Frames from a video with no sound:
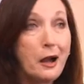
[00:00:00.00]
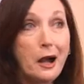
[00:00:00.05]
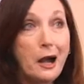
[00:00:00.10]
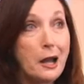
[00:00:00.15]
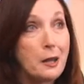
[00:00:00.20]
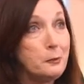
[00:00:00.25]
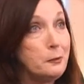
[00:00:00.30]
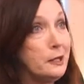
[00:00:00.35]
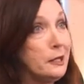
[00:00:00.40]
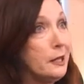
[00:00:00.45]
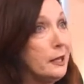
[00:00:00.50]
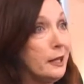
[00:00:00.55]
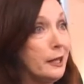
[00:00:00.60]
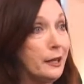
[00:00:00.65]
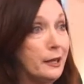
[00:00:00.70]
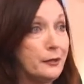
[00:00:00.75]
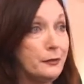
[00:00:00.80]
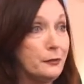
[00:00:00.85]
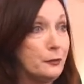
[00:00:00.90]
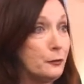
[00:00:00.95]
I
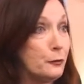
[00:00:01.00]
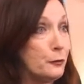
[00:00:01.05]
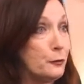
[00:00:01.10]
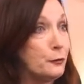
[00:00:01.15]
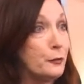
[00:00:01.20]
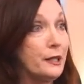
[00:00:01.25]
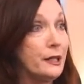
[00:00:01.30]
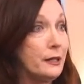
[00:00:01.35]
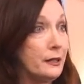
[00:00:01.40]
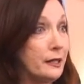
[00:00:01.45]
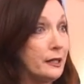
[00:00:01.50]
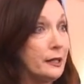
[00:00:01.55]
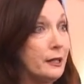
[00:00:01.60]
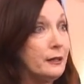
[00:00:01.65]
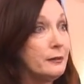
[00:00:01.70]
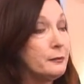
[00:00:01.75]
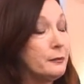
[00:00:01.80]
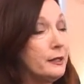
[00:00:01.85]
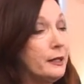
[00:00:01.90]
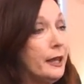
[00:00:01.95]
began
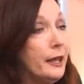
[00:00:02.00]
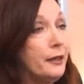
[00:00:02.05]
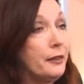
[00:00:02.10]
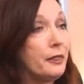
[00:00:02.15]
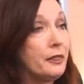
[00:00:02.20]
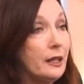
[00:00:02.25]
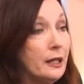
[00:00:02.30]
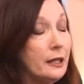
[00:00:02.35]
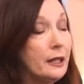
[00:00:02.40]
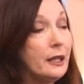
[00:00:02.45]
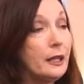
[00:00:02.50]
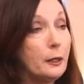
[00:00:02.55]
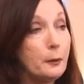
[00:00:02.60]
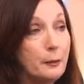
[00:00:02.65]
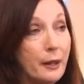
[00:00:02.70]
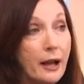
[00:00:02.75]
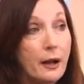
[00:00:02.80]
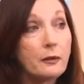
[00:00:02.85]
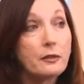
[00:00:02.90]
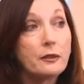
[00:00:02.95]
reeling and thinking
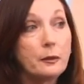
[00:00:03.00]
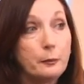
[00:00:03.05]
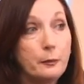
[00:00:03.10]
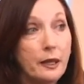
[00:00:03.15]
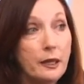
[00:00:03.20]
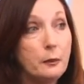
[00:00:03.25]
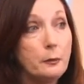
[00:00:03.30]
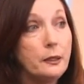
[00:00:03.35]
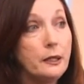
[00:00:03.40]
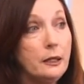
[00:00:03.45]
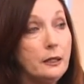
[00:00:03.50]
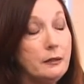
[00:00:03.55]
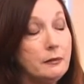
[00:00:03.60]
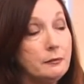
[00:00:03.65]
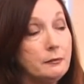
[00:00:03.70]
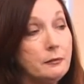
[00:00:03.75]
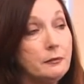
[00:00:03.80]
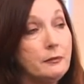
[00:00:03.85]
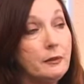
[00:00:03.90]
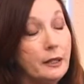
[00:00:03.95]
about the baby
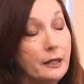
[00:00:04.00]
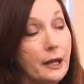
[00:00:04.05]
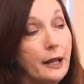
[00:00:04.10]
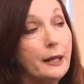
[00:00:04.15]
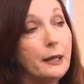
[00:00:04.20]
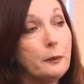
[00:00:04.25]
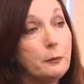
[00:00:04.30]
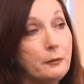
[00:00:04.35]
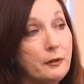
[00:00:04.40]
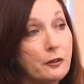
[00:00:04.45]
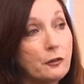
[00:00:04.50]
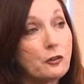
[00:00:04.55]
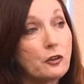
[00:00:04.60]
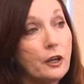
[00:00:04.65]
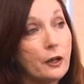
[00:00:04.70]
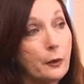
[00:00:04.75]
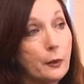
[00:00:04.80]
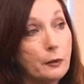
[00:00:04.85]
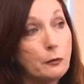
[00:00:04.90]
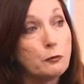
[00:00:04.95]
that I had
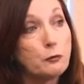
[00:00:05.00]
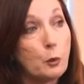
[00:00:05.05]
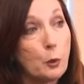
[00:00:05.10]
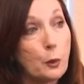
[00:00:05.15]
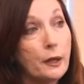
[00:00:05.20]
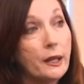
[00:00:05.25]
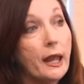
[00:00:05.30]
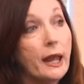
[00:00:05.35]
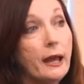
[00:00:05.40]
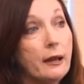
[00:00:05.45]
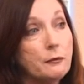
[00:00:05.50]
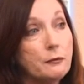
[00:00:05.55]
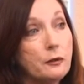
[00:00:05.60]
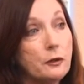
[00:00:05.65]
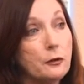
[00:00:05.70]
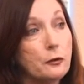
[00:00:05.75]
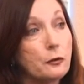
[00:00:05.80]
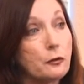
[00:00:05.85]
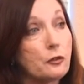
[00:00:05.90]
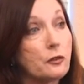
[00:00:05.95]
miscarried four and a half
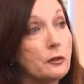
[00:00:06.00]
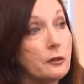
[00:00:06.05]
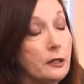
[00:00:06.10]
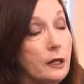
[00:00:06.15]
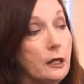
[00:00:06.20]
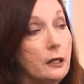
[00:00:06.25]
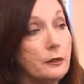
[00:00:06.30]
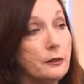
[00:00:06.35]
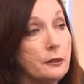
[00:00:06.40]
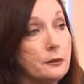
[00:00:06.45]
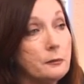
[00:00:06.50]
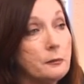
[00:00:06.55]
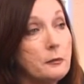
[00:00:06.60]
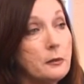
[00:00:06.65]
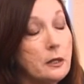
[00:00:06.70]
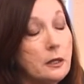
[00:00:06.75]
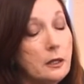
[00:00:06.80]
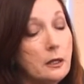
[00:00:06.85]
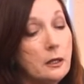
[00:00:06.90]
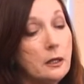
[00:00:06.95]
years later,
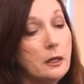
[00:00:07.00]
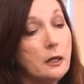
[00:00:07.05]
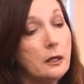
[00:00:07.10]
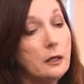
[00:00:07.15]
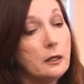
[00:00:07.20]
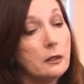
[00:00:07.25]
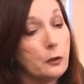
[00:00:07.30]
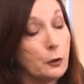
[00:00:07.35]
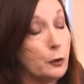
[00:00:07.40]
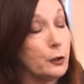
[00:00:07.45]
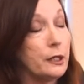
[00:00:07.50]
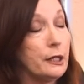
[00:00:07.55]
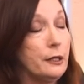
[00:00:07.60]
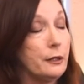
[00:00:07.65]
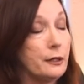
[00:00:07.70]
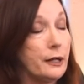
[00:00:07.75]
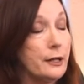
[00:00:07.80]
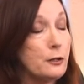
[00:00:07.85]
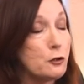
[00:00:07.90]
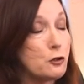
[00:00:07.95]

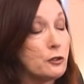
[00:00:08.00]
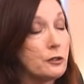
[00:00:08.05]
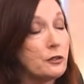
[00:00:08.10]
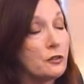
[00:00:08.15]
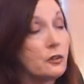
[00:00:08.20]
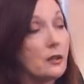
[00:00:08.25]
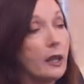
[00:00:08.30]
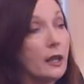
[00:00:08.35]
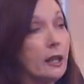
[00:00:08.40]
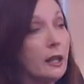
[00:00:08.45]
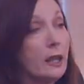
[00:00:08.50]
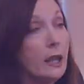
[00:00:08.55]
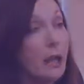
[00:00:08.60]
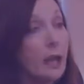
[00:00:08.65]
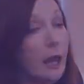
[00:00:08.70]
earlier, I should say.